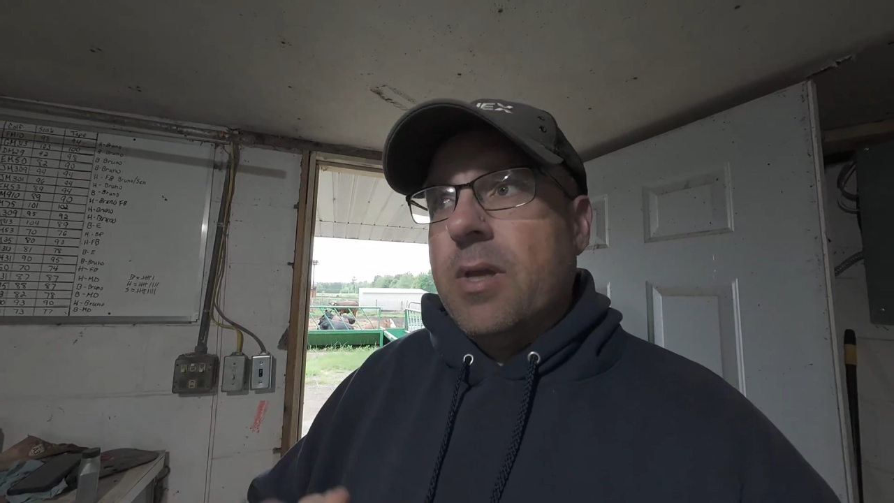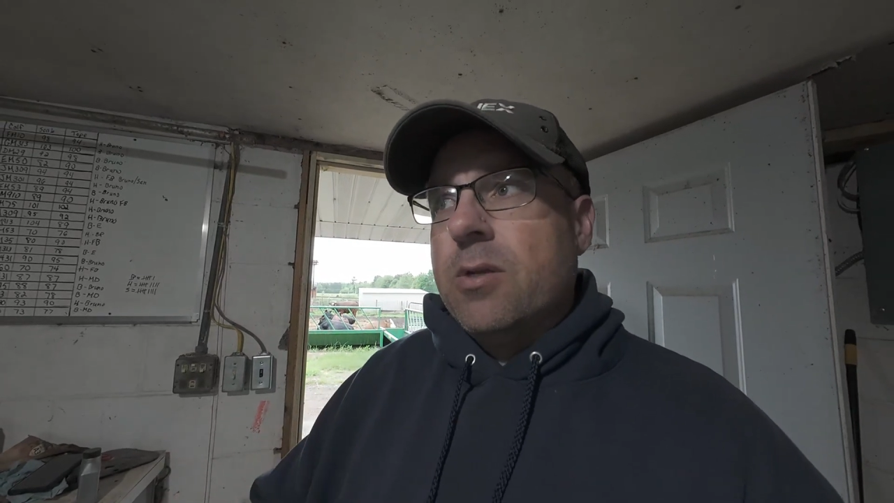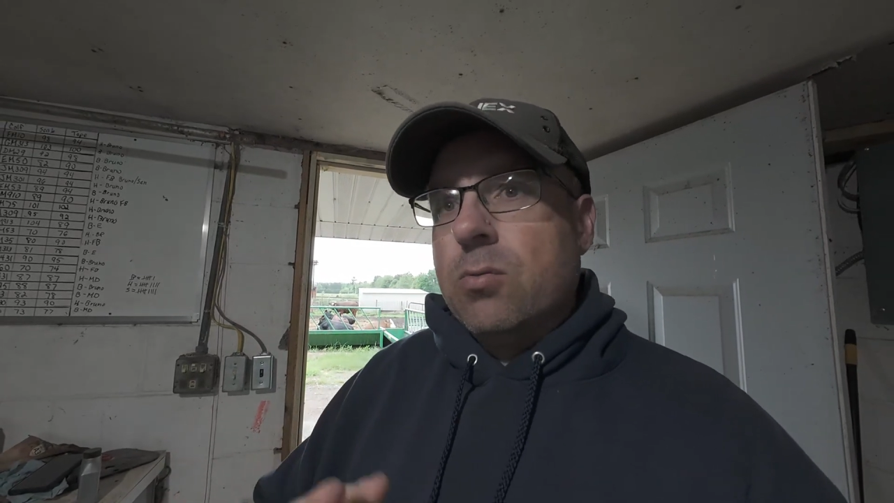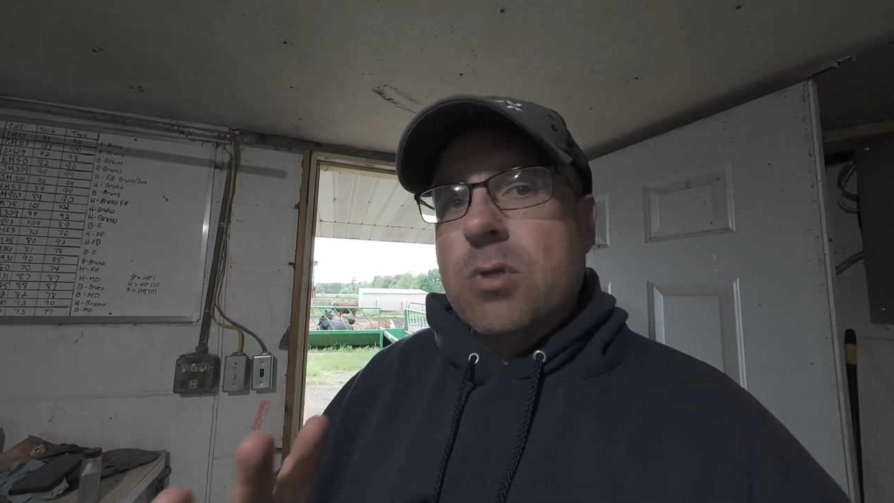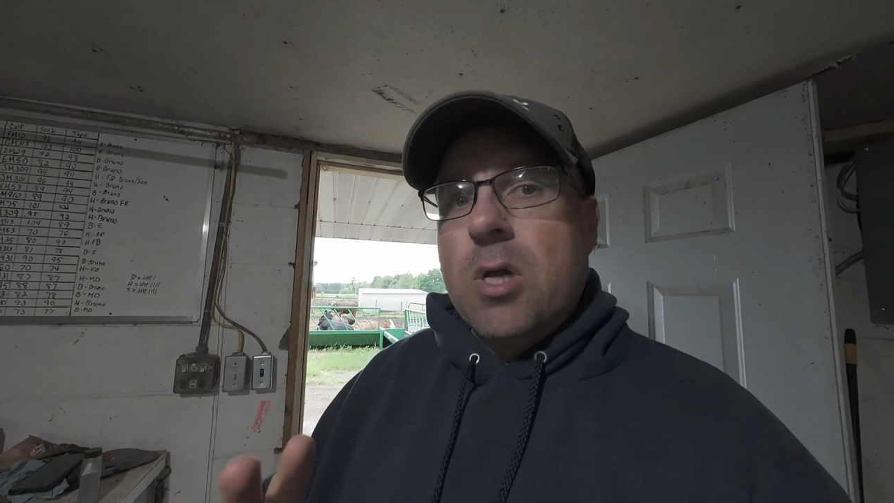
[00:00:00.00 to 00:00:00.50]
and
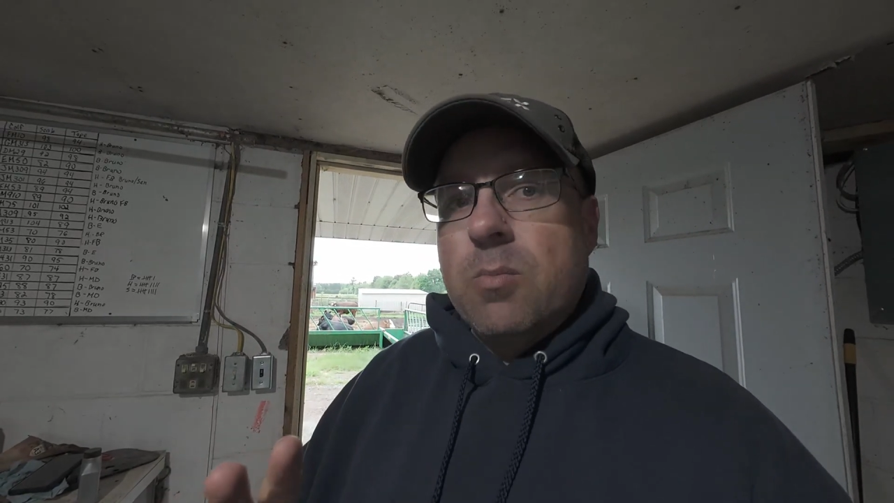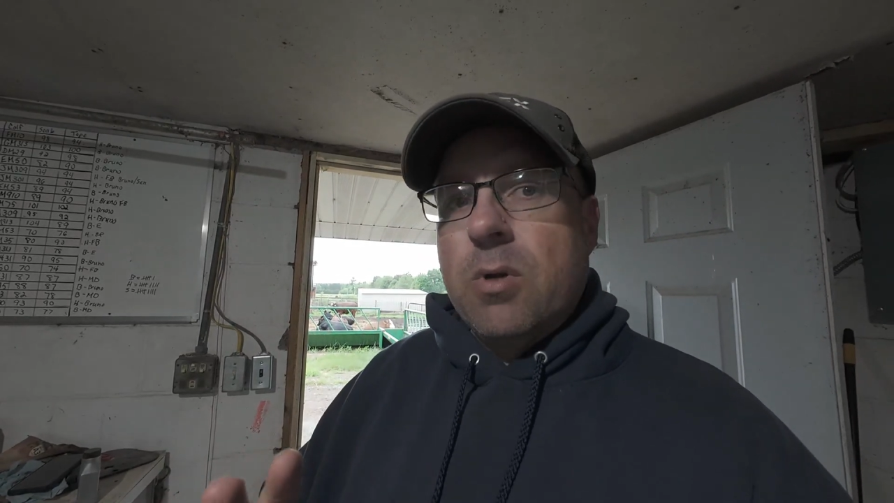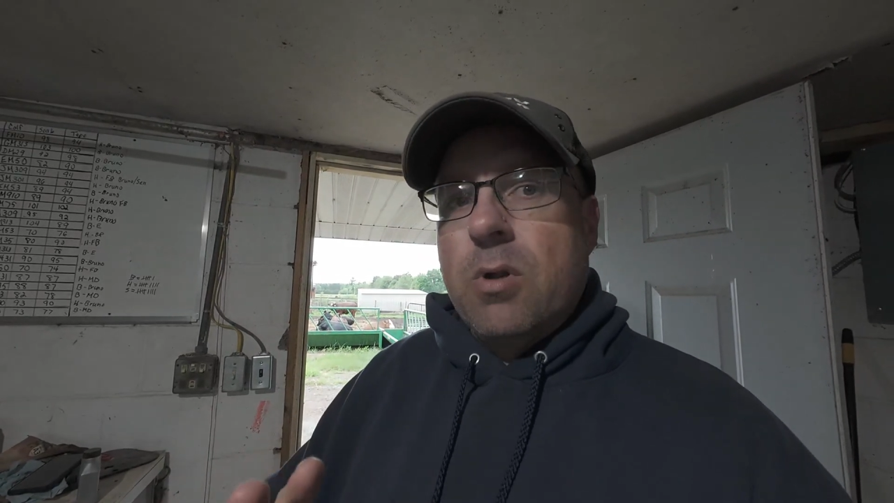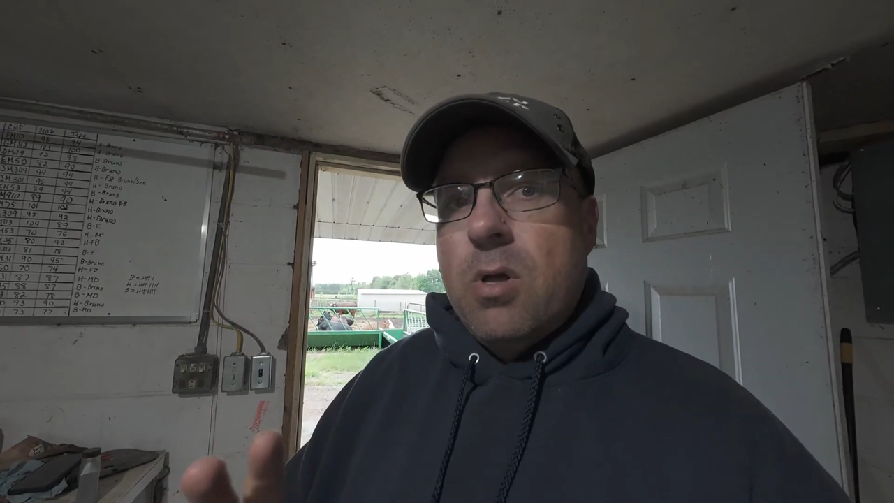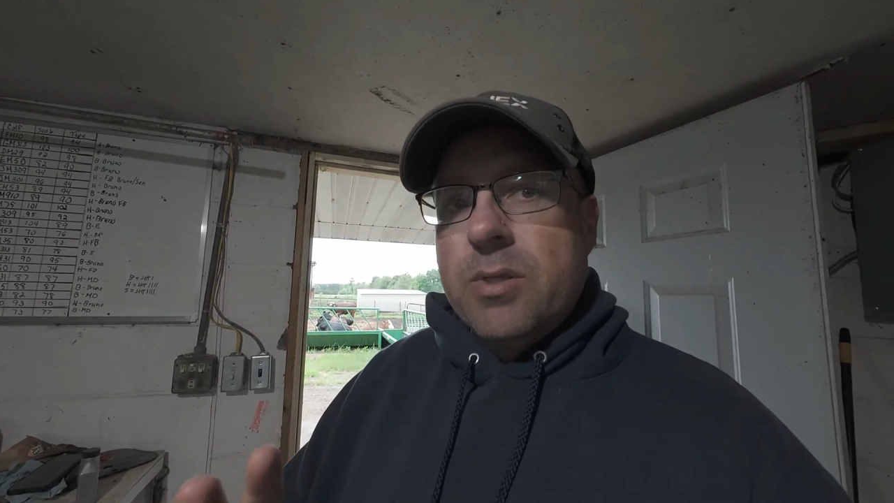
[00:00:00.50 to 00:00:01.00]
don't talk
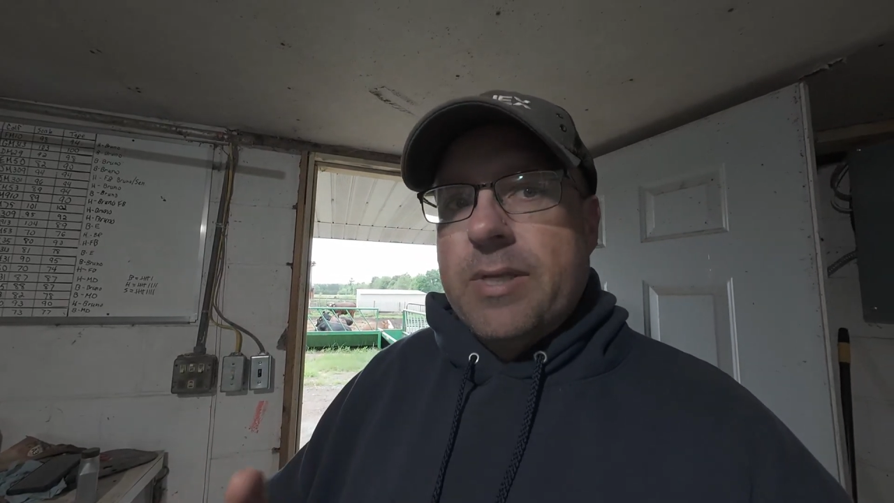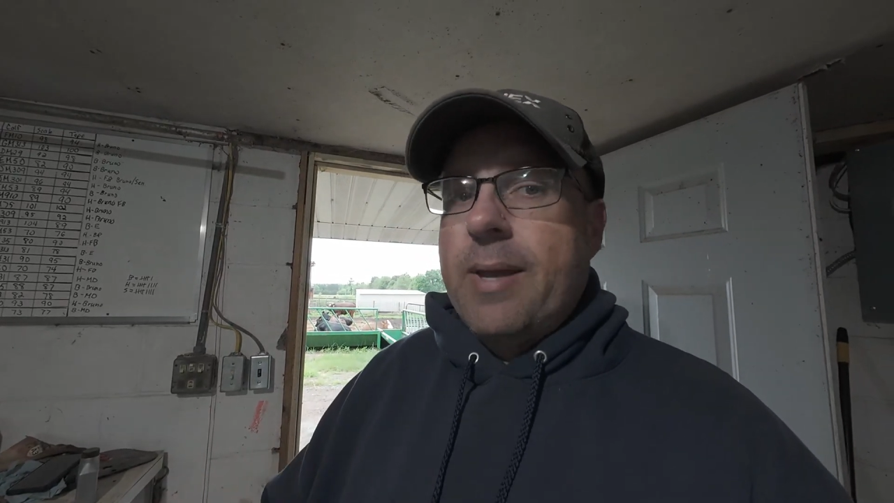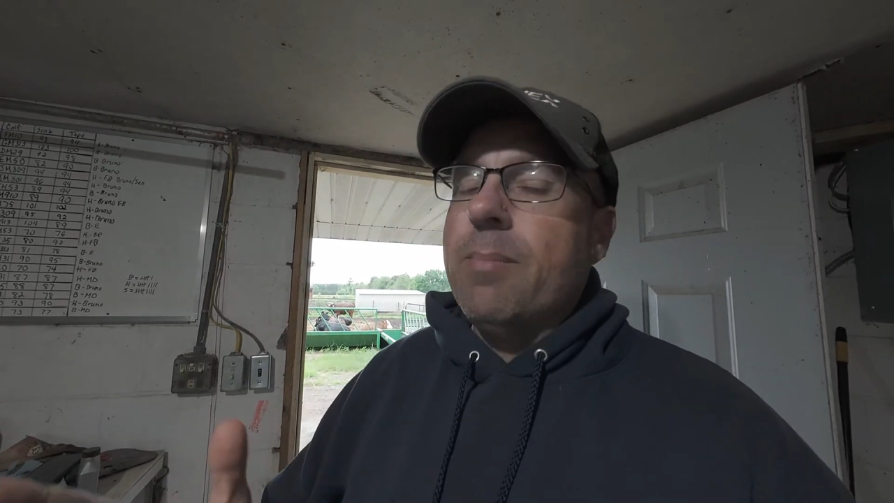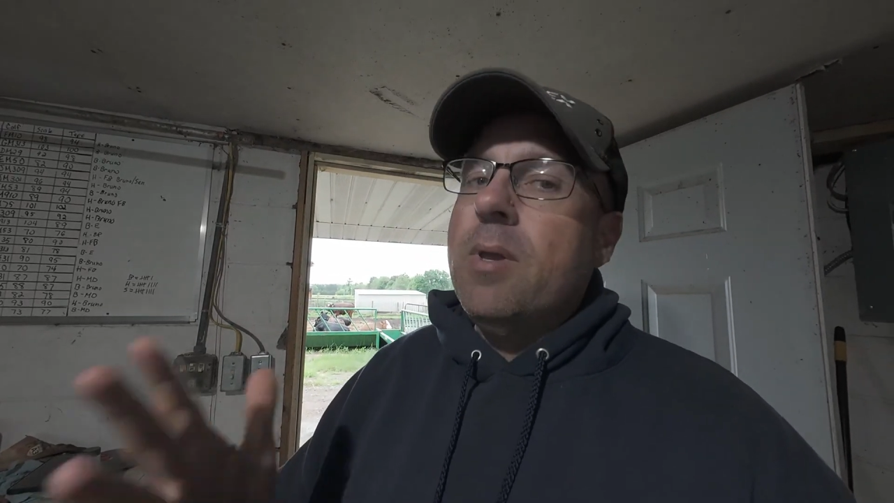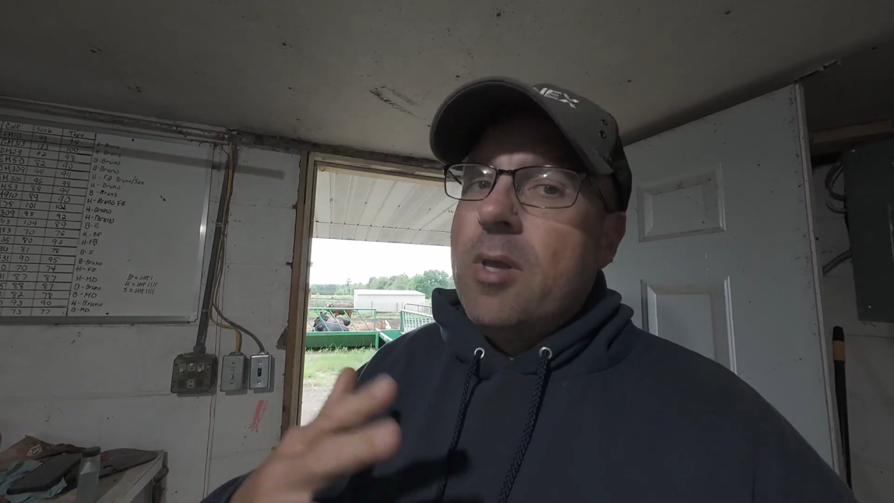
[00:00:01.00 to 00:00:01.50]
about it all the time,